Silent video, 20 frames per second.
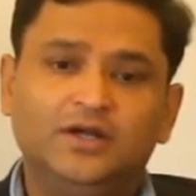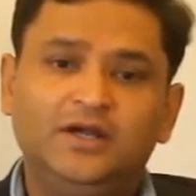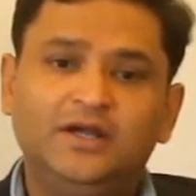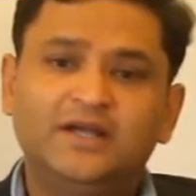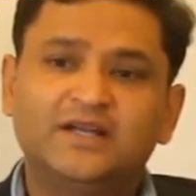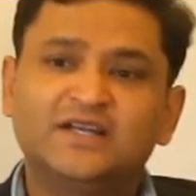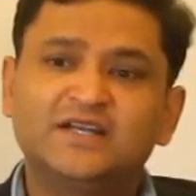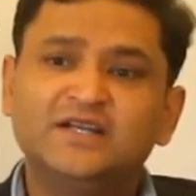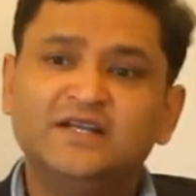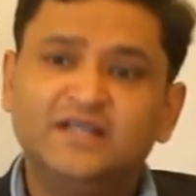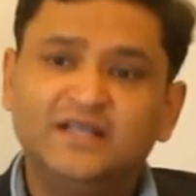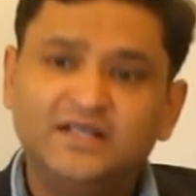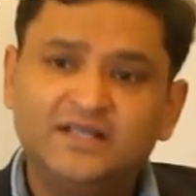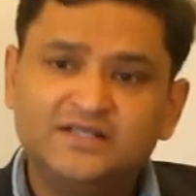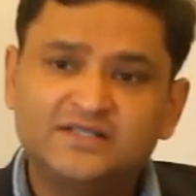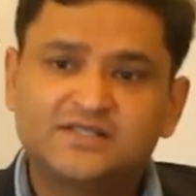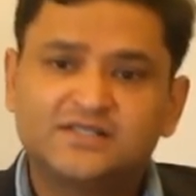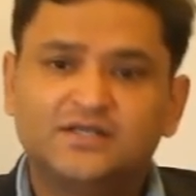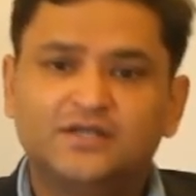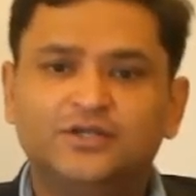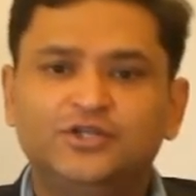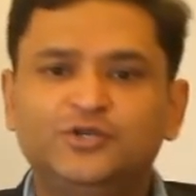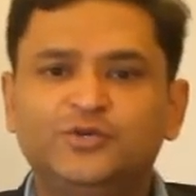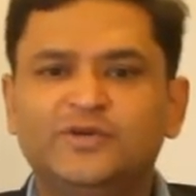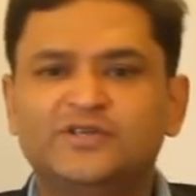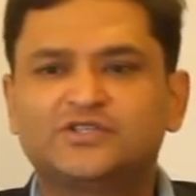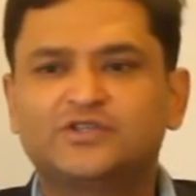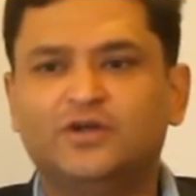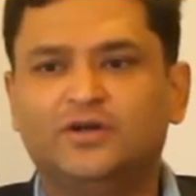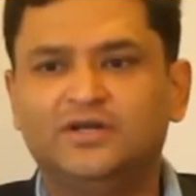It needs
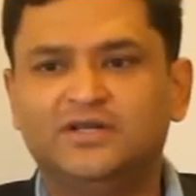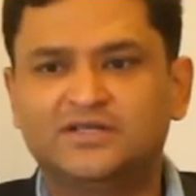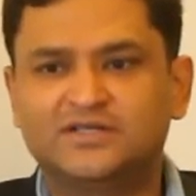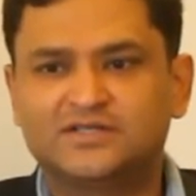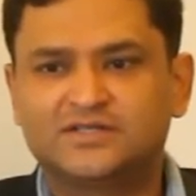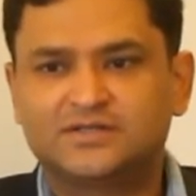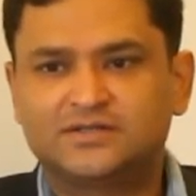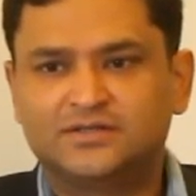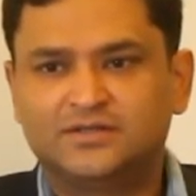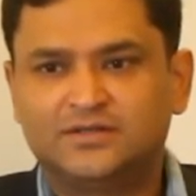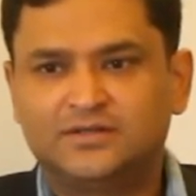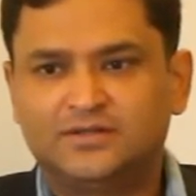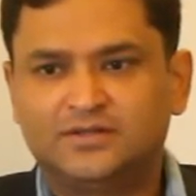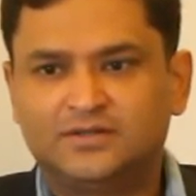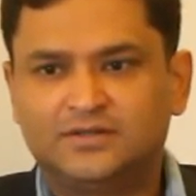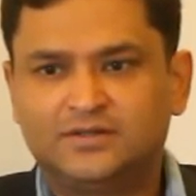US dollars.